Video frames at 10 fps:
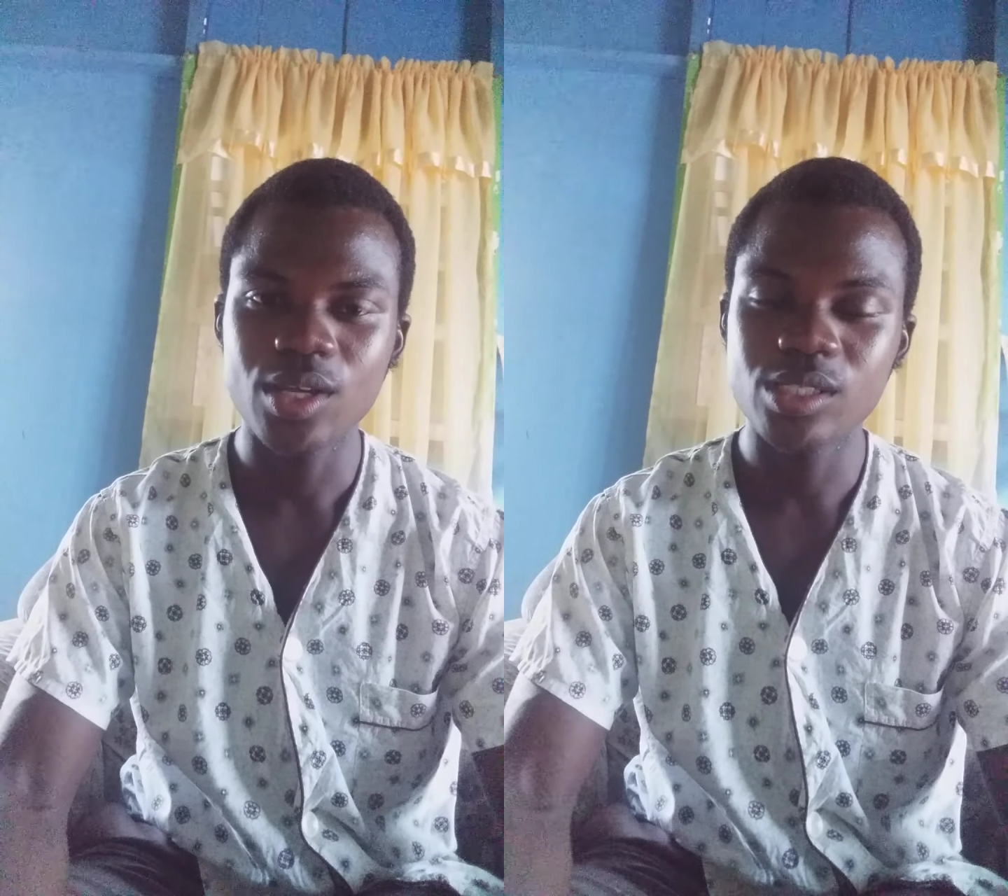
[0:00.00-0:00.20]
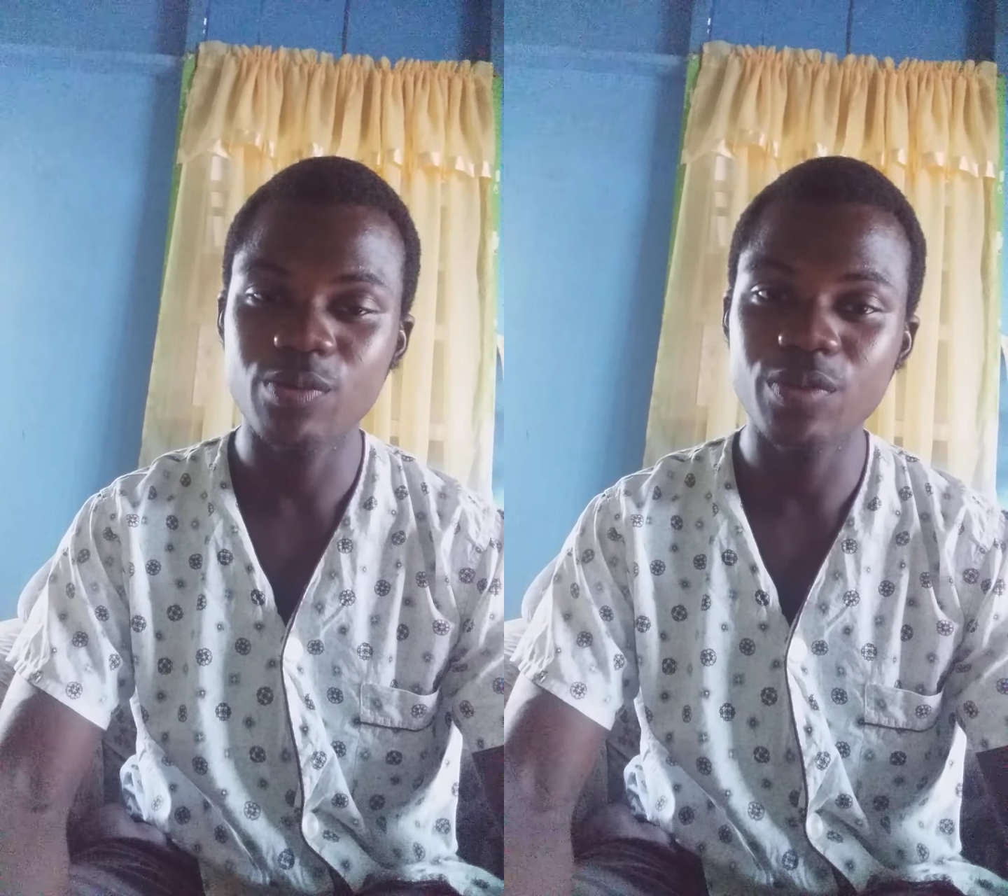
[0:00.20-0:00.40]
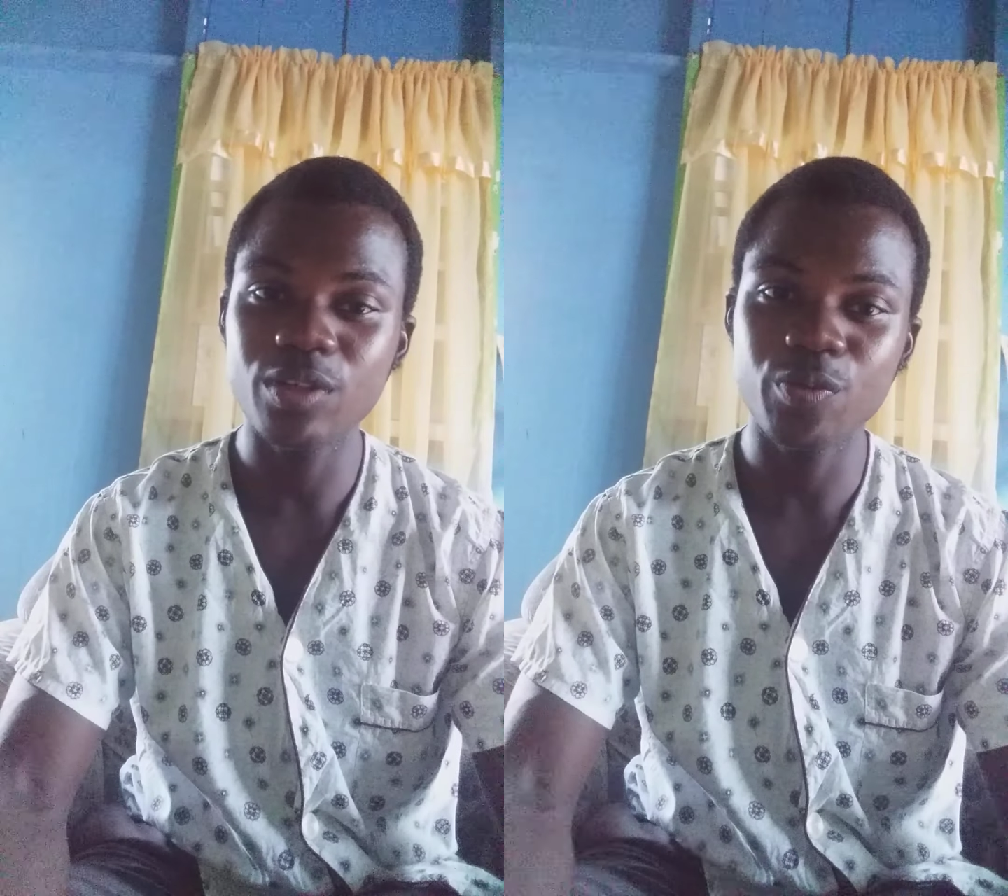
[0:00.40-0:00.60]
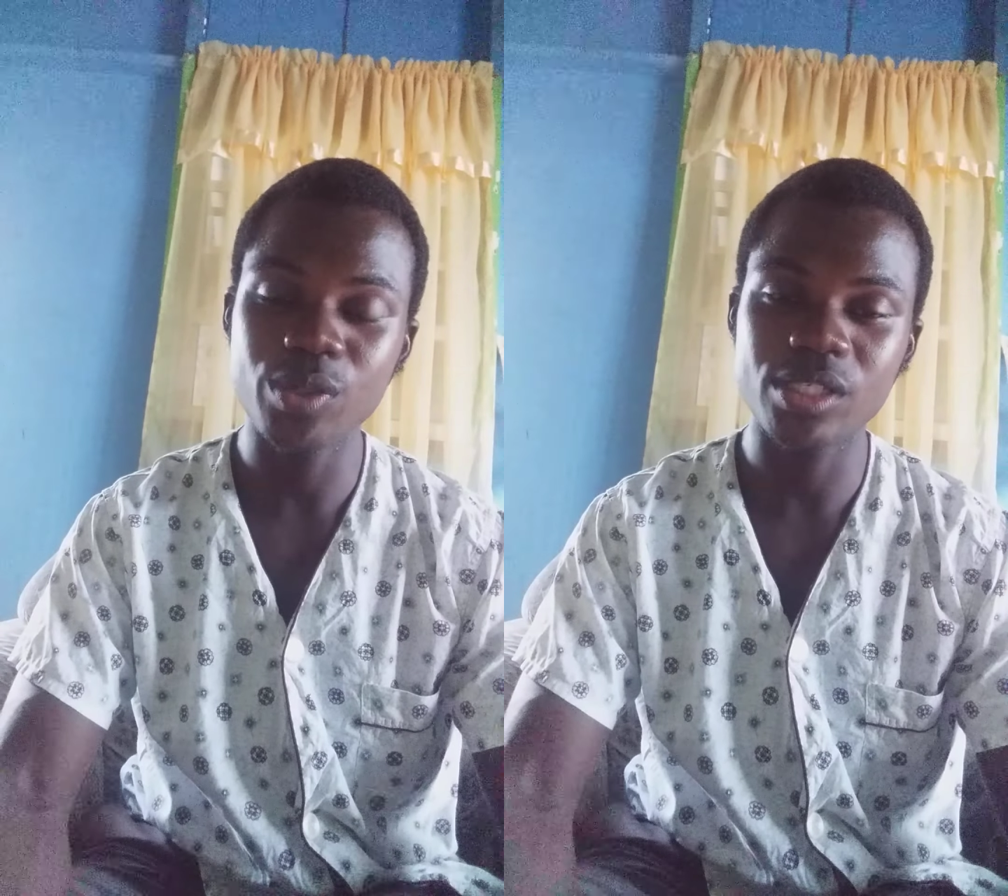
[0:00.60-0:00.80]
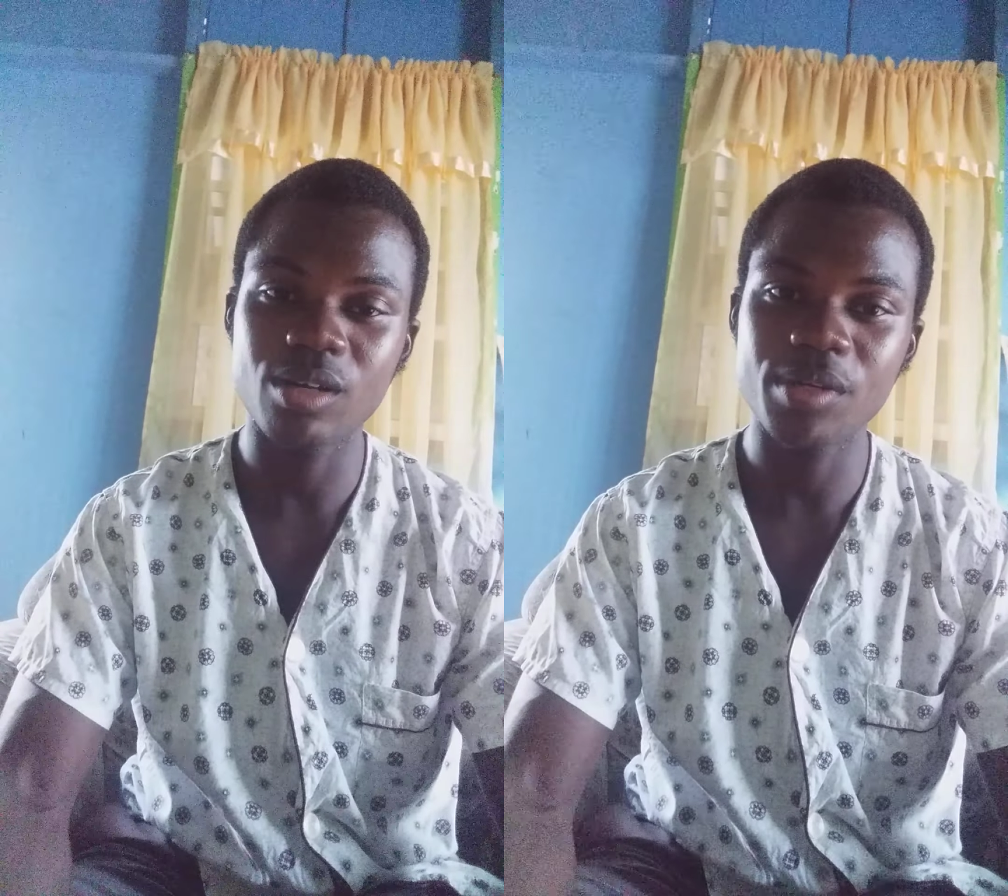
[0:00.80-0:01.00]
So feel
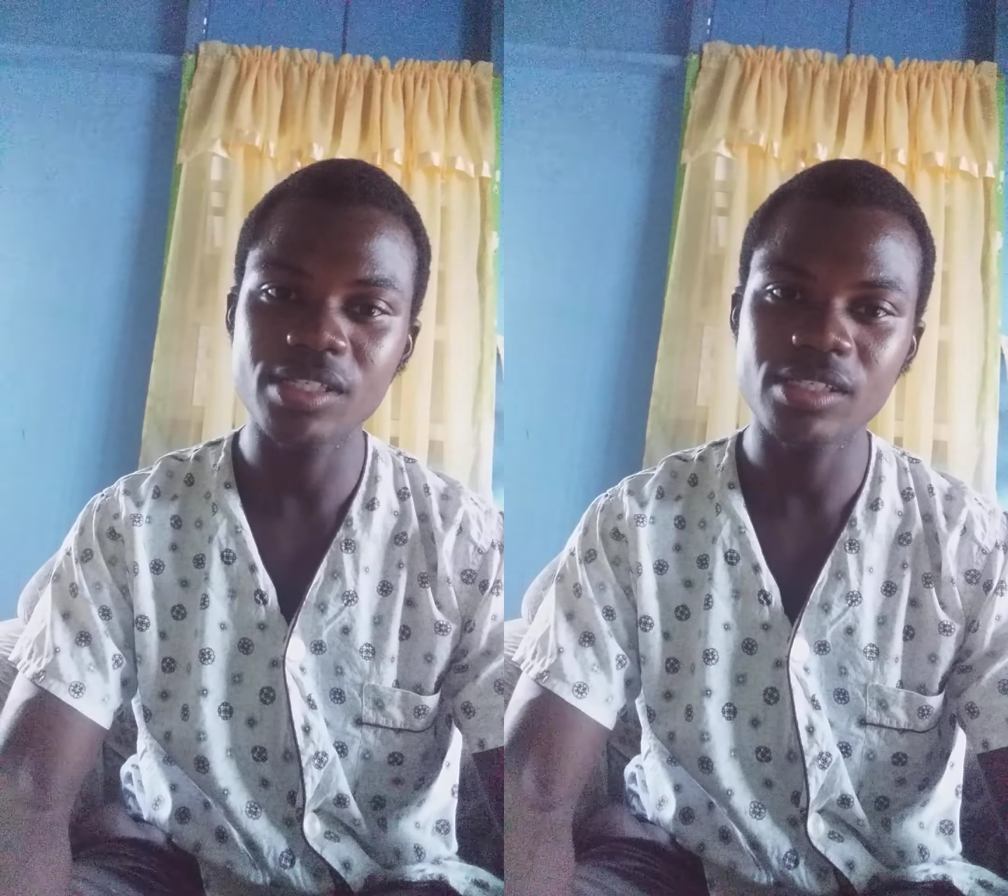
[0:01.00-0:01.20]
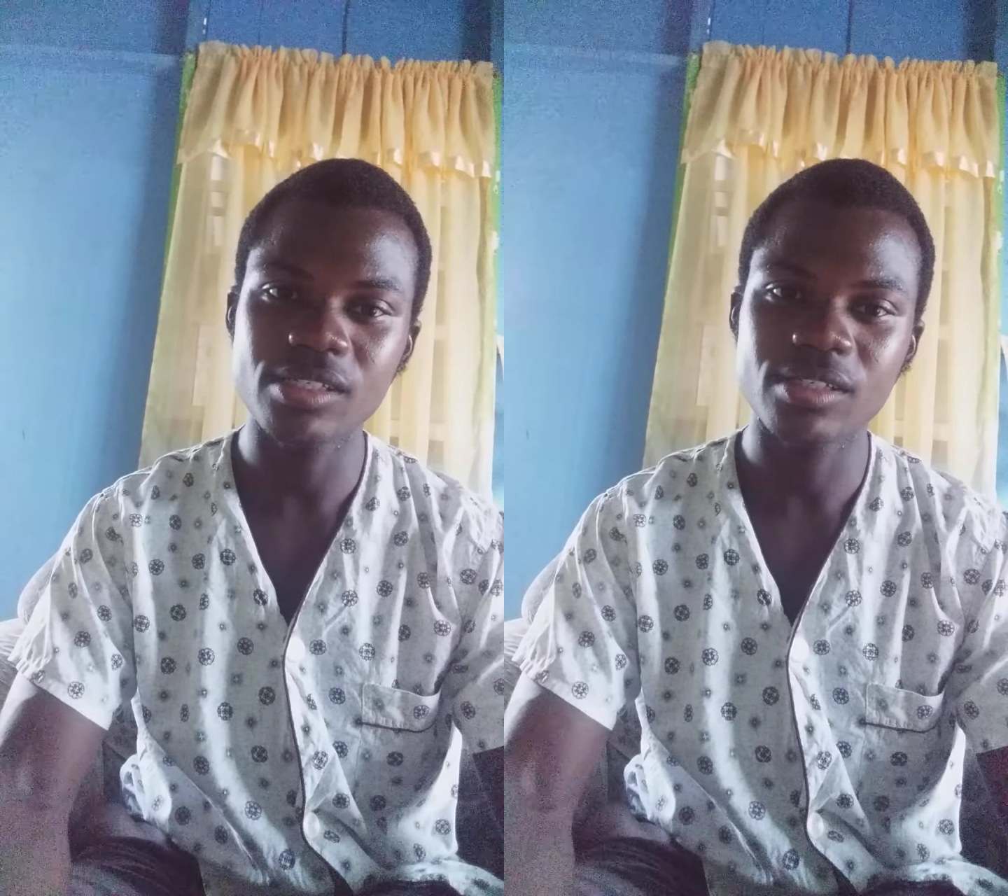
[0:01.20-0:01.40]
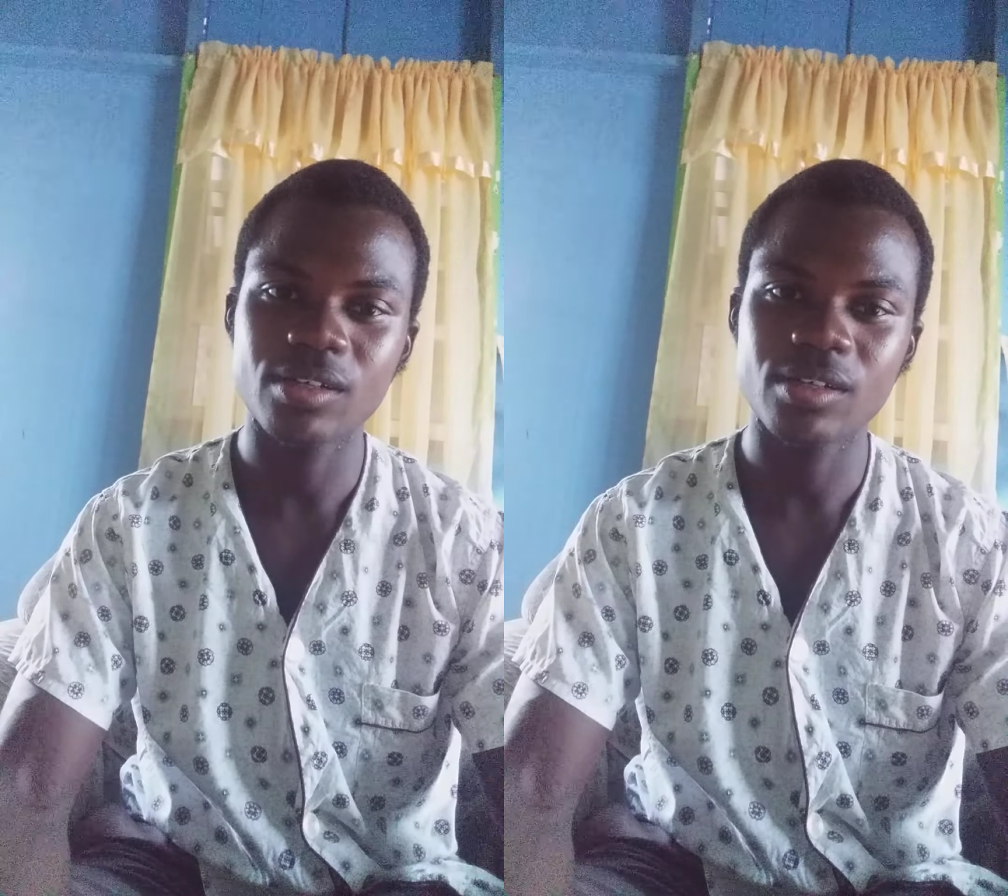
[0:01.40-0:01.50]
free to comment